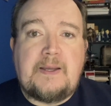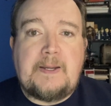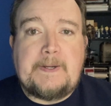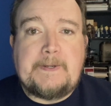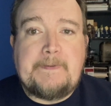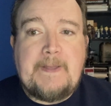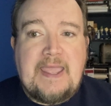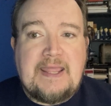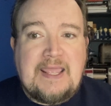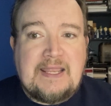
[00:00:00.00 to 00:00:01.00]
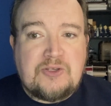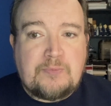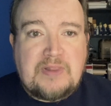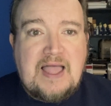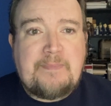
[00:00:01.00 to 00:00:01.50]
and you're
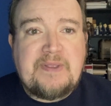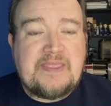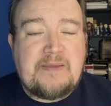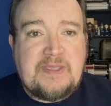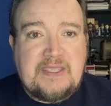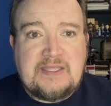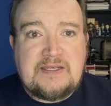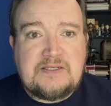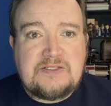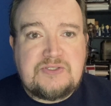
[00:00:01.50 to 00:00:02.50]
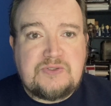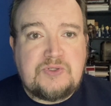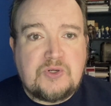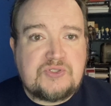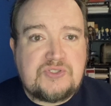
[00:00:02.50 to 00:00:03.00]
plopping them into
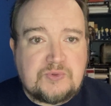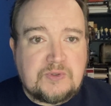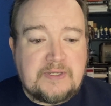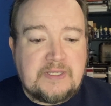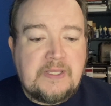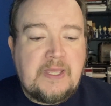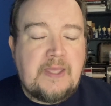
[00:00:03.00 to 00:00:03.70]
your story,